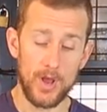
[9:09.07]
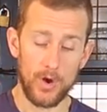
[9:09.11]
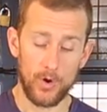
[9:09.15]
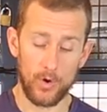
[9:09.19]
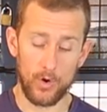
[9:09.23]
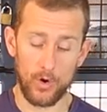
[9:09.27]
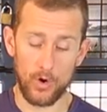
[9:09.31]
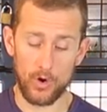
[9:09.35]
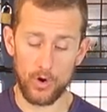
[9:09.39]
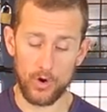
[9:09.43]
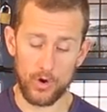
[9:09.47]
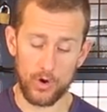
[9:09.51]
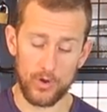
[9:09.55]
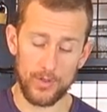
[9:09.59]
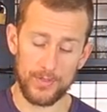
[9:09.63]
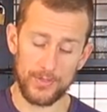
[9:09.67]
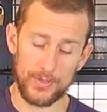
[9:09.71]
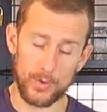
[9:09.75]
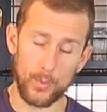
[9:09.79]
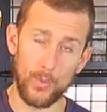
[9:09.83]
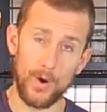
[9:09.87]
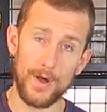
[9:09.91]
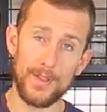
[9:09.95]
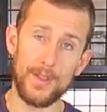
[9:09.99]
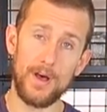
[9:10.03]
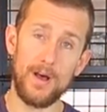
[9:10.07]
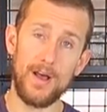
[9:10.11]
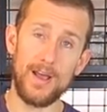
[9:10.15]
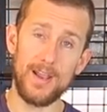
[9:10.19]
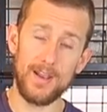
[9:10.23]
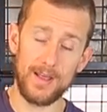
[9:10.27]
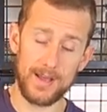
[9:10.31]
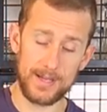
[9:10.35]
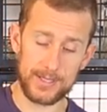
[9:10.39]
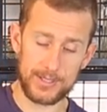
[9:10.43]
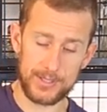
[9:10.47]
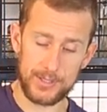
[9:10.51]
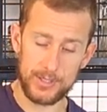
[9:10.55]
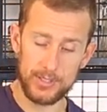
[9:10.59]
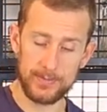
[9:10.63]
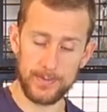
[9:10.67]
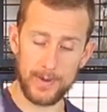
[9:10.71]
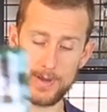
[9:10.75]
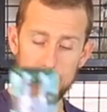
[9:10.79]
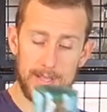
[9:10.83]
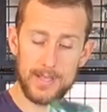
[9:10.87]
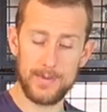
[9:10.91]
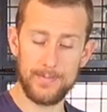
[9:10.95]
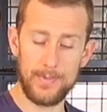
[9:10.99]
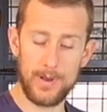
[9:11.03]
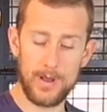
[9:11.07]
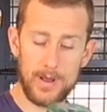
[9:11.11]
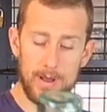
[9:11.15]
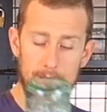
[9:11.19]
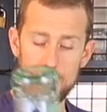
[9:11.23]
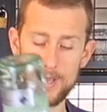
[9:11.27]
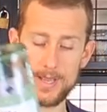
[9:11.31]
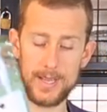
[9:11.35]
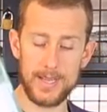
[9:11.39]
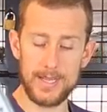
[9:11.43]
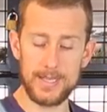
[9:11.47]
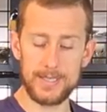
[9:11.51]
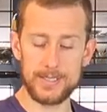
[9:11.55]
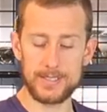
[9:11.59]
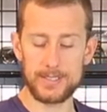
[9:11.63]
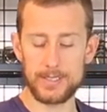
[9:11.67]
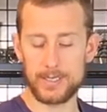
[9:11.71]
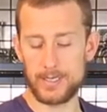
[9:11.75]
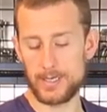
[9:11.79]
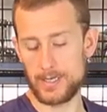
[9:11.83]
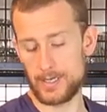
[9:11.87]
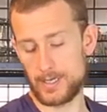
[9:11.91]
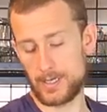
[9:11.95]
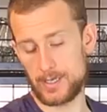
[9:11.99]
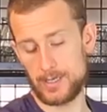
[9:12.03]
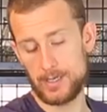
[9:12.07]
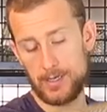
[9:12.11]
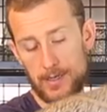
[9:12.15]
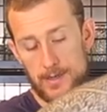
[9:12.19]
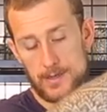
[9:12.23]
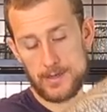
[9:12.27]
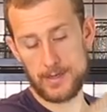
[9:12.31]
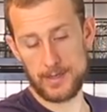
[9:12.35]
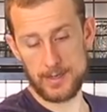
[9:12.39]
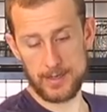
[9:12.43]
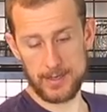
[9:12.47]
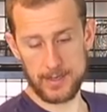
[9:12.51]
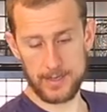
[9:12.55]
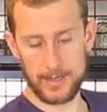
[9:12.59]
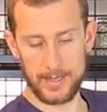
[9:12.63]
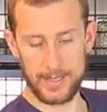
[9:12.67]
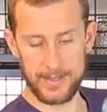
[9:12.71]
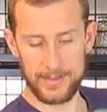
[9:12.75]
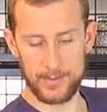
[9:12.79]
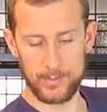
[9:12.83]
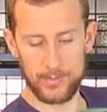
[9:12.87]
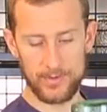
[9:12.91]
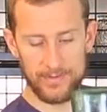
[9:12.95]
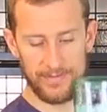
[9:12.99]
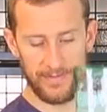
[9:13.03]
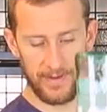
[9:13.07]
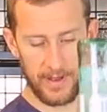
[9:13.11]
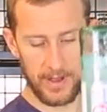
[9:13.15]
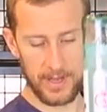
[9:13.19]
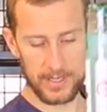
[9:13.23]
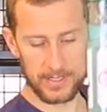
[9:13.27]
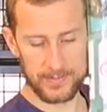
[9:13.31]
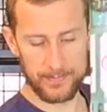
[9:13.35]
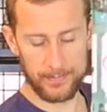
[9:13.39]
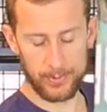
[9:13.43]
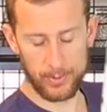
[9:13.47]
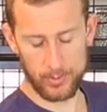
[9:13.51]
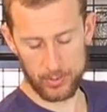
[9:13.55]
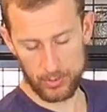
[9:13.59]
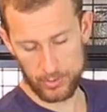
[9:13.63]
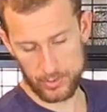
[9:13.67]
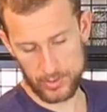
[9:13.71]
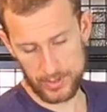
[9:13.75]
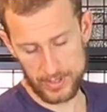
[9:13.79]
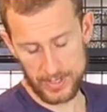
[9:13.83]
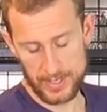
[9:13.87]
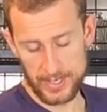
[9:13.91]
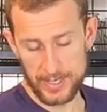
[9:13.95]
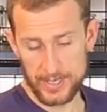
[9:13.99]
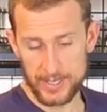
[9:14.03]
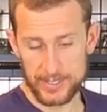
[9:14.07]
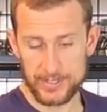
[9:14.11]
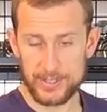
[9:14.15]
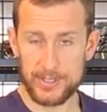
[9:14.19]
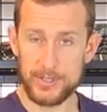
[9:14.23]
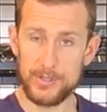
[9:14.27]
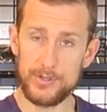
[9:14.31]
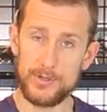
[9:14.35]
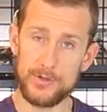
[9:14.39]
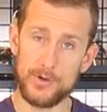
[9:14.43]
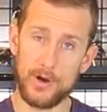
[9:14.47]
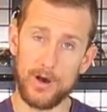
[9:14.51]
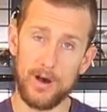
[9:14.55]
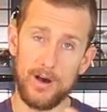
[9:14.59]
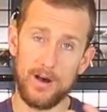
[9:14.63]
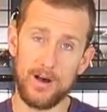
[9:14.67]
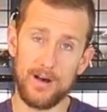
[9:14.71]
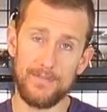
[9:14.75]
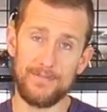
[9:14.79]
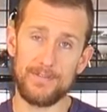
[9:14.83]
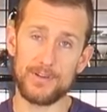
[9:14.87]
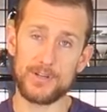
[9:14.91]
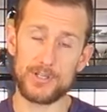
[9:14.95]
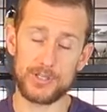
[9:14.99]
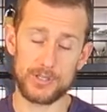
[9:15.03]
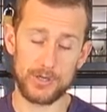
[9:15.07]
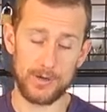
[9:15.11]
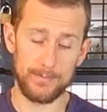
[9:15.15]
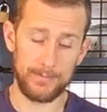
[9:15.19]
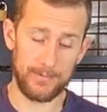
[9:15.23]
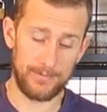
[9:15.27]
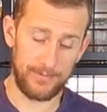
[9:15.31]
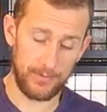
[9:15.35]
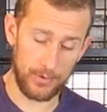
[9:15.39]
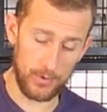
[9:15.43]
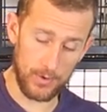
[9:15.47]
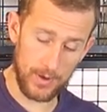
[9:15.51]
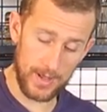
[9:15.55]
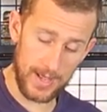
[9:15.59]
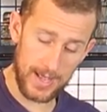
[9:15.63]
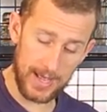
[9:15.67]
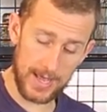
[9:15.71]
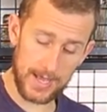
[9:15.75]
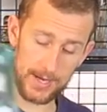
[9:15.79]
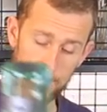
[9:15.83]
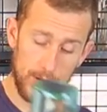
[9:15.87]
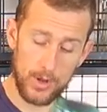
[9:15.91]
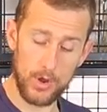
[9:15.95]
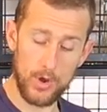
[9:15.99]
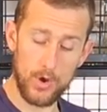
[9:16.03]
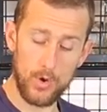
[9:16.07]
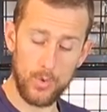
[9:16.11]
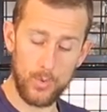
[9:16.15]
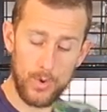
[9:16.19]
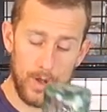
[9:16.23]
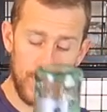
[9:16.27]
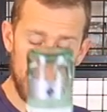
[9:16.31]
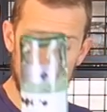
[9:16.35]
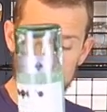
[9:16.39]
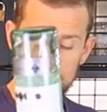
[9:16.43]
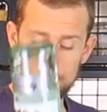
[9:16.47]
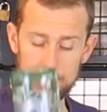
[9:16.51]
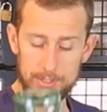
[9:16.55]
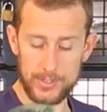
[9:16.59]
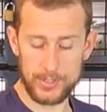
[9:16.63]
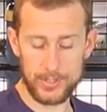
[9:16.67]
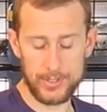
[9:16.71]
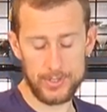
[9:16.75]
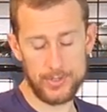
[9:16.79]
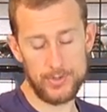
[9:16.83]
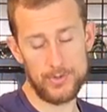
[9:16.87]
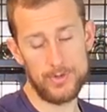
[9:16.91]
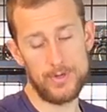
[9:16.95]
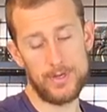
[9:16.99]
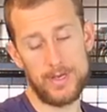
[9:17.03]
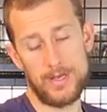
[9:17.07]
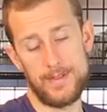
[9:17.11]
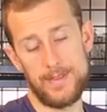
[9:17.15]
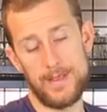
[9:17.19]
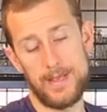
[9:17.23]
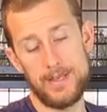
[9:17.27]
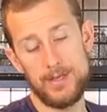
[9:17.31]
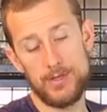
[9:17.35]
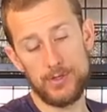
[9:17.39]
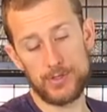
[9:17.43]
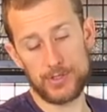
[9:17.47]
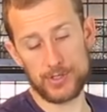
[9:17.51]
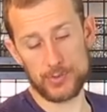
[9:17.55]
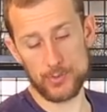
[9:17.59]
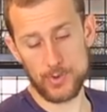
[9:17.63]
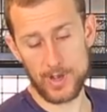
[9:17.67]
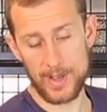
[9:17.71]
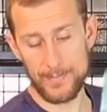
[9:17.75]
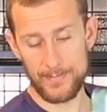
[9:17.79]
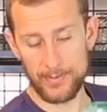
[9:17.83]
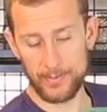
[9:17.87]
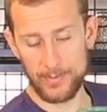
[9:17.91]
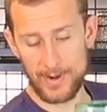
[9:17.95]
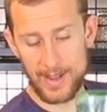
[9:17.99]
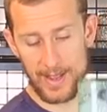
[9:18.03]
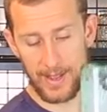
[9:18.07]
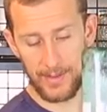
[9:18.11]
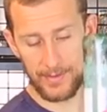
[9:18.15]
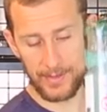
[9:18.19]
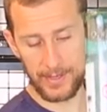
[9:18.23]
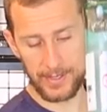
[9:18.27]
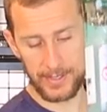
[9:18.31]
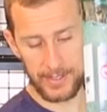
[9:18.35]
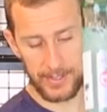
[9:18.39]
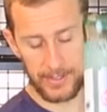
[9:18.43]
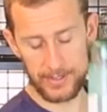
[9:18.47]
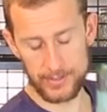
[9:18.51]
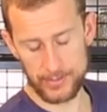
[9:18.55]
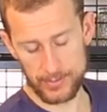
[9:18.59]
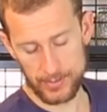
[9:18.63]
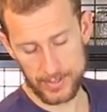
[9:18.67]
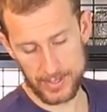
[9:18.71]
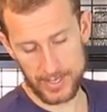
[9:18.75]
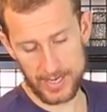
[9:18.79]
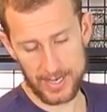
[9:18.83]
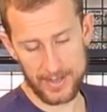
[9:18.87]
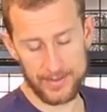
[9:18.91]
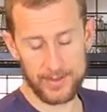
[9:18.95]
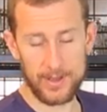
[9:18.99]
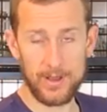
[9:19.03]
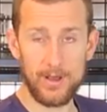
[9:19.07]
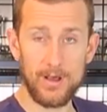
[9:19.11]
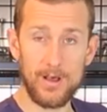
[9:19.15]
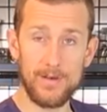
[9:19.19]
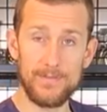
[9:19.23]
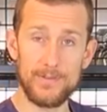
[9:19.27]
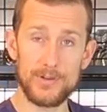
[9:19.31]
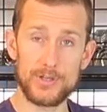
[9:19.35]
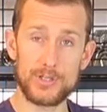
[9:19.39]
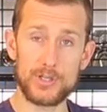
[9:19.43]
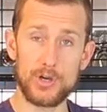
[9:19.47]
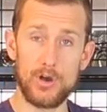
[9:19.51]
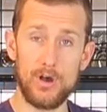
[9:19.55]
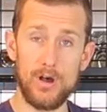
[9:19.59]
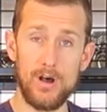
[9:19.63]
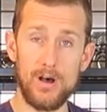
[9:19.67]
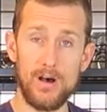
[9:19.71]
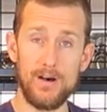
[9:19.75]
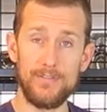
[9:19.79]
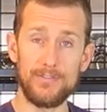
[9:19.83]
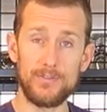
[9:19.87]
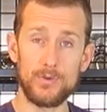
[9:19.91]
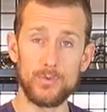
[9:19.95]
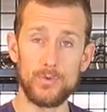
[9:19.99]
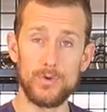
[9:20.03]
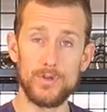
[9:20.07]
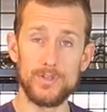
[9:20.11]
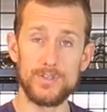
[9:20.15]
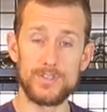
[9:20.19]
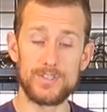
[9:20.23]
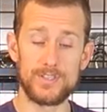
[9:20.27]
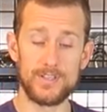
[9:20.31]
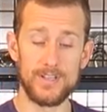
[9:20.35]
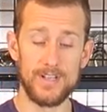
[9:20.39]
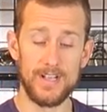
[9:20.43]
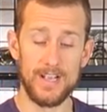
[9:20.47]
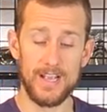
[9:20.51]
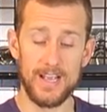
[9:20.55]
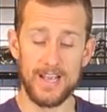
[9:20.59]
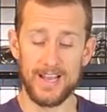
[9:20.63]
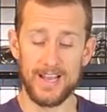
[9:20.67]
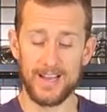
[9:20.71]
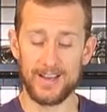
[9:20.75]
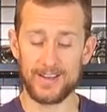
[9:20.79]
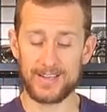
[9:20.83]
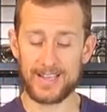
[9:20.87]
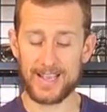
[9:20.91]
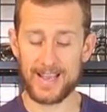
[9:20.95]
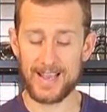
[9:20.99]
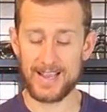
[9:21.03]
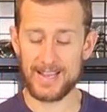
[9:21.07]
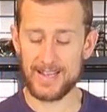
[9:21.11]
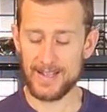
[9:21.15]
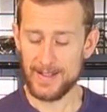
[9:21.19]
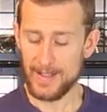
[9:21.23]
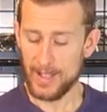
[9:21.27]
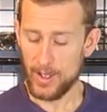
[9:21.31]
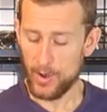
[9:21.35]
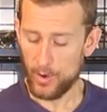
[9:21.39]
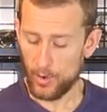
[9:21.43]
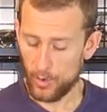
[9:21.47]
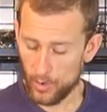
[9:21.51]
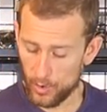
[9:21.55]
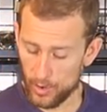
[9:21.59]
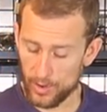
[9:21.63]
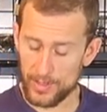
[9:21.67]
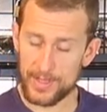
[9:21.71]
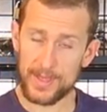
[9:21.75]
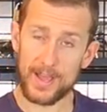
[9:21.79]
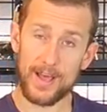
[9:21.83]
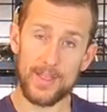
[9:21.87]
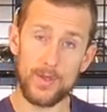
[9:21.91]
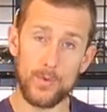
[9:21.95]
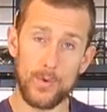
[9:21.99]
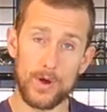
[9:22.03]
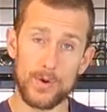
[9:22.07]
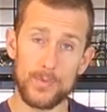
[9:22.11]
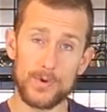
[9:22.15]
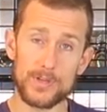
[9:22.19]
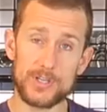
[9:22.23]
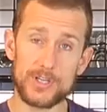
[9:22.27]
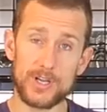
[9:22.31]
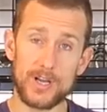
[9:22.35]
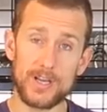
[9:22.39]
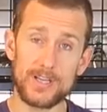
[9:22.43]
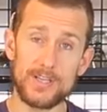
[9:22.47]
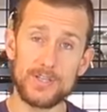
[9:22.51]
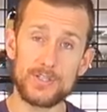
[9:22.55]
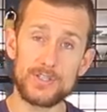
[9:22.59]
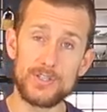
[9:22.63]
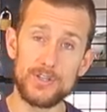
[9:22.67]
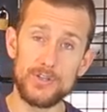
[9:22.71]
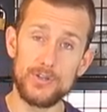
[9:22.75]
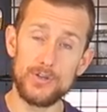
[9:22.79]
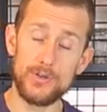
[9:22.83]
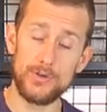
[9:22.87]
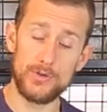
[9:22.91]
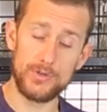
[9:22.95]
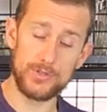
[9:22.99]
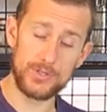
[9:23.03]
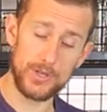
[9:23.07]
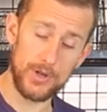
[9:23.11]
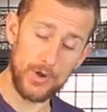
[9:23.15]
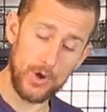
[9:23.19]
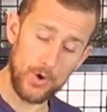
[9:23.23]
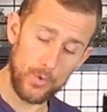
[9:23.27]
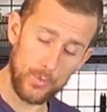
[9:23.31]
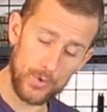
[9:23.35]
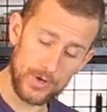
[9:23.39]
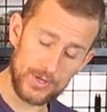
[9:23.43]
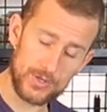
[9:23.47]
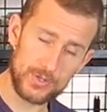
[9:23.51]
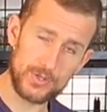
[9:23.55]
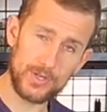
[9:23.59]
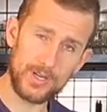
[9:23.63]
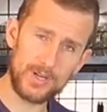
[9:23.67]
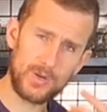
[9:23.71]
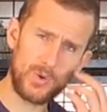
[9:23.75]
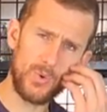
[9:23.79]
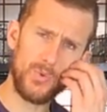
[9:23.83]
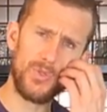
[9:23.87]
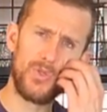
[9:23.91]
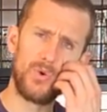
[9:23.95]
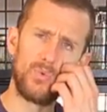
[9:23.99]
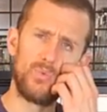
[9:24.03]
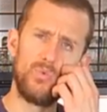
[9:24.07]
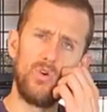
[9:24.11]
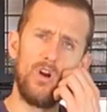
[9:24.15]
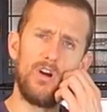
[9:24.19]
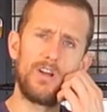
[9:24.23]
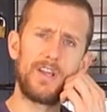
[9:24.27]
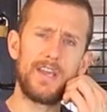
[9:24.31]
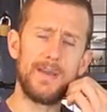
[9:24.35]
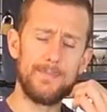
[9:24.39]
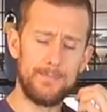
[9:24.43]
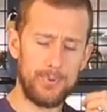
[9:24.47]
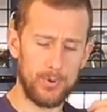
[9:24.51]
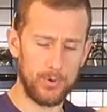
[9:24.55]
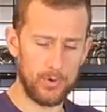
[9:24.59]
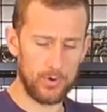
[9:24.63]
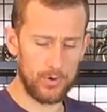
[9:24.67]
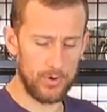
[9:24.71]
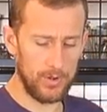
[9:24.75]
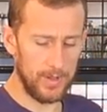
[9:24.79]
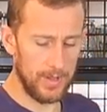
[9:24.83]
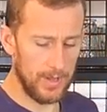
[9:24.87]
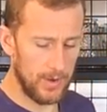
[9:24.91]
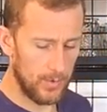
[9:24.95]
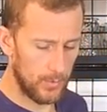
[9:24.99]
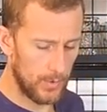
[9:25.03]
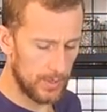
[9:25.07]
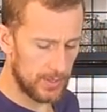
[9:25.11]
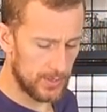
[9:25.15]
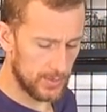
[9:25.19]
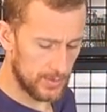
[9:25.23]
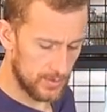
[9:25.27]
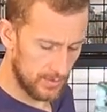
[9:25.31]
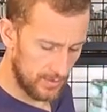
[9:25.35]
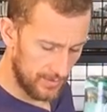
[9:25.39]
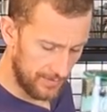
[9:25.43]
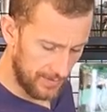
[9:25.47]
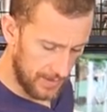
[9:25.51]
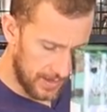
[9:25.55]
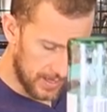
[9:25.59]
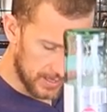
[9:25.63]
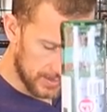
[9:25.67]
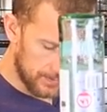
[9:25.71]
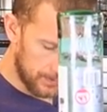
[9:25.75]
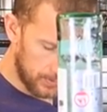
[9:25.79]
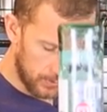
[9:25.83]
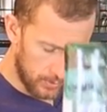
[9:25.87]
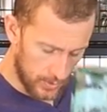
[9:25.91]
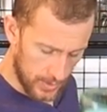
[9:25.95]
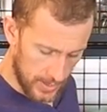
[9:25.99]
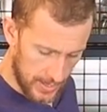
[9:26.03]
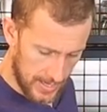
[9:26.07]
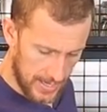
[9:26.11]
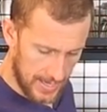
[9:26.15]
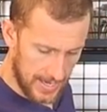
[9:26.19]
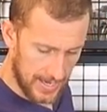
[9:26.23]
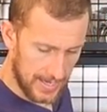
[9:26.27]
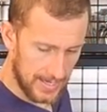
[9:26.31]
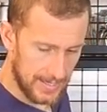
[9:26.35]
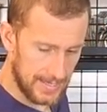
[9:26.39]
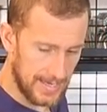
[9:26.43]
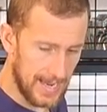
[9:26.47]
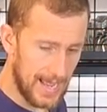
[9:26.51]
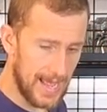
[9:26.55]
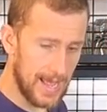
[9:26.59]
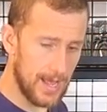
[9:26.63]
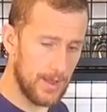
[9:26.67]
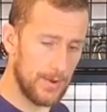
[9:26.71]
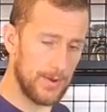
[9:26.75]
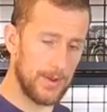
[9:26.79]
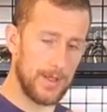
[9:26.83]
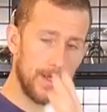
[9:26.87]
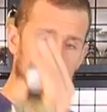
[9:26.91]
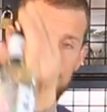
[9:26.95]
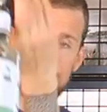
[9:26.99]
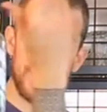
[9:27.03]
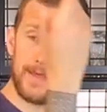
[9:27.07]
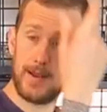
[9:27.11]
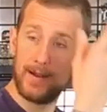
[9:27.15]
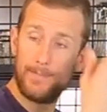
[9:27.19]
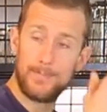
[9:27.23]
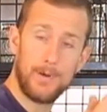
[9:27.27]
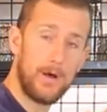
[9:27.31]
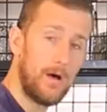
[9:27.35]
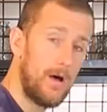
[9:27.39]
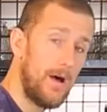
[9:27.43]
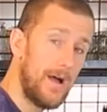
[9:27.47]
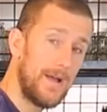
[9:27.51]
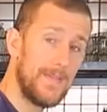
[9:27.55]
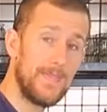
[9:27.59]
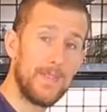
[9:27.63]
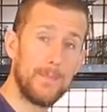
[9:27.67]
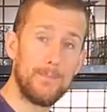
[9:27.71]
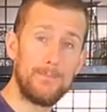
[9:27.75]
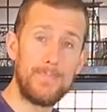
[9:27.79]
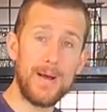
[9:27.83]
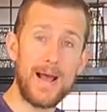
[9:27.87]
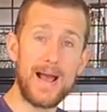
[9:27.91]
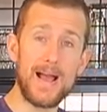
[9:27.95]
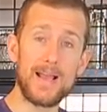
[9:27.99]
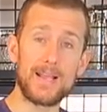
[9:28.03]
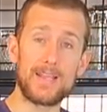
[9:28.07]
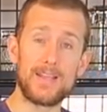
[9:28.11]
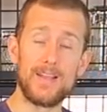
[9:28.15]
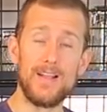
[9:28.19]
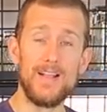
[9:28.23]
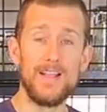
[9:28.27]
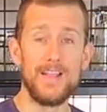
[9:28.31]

Or the one that I like to use behind the bar is the reverse pour so you do half a shot beforehand, one, two, and then you swipe around and you do another half a shot afterwards, okay? Or the other one which I used to use, which was I called the rocket pour, which was a reverse pour here, down, and then a behind the back.